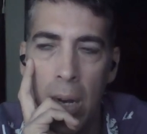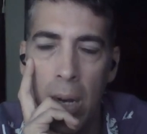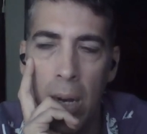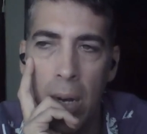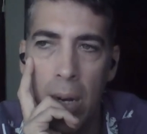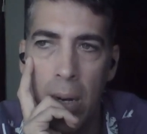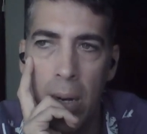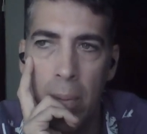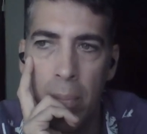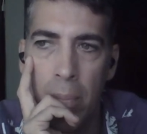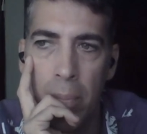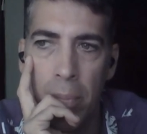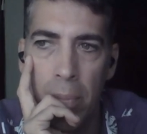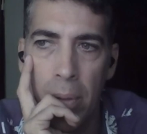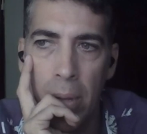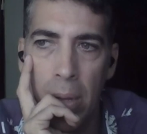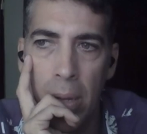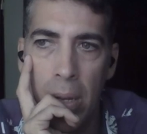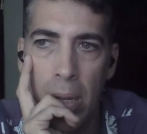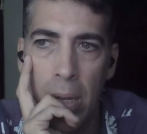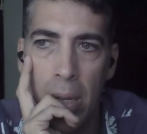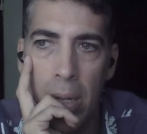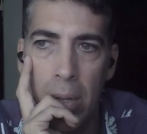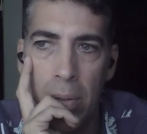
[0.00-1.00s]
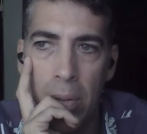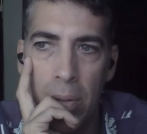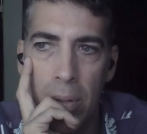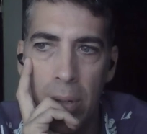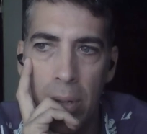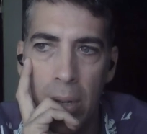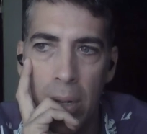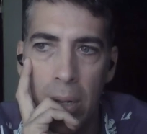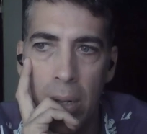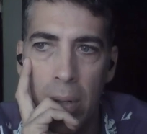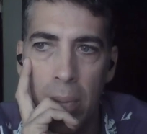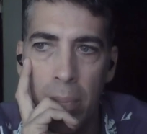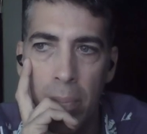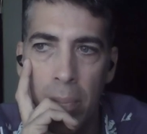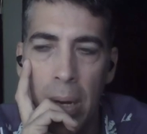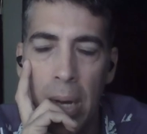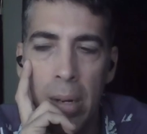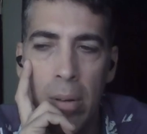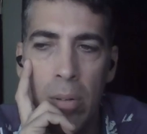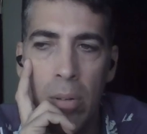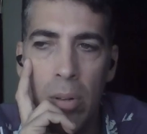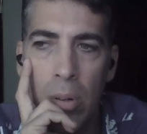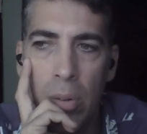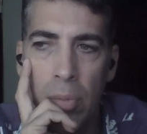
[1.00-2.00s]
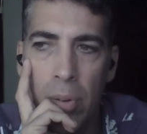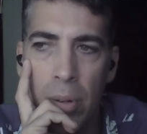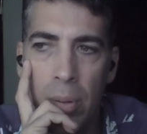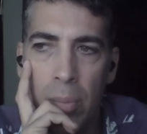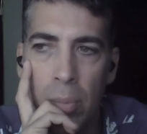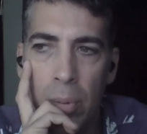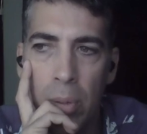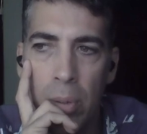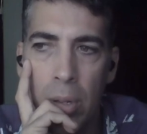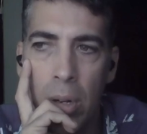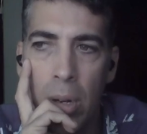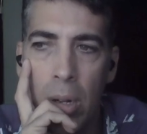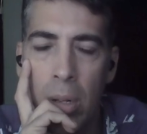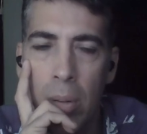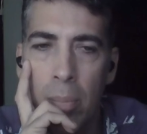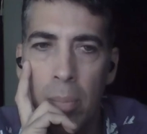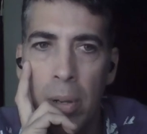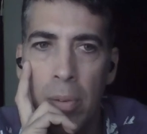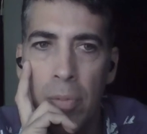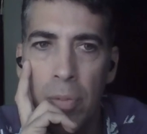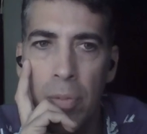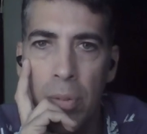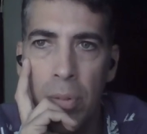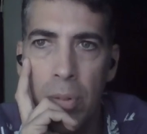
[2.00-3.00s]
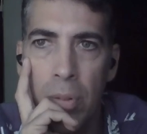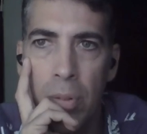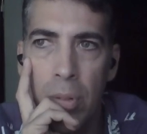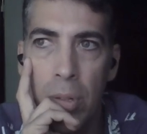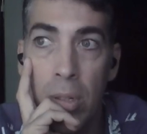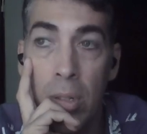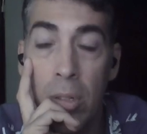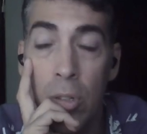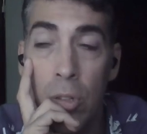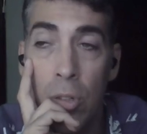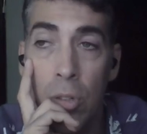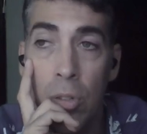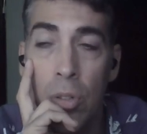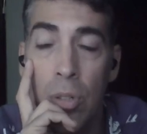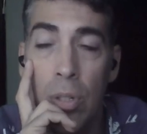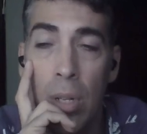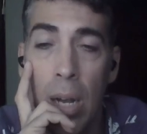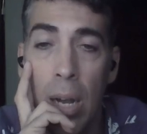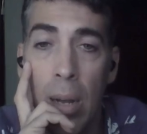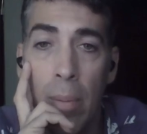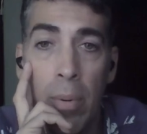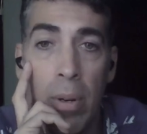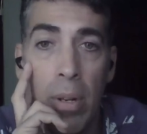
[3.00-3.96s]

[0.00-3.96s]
I don't know if I would call it my signature style,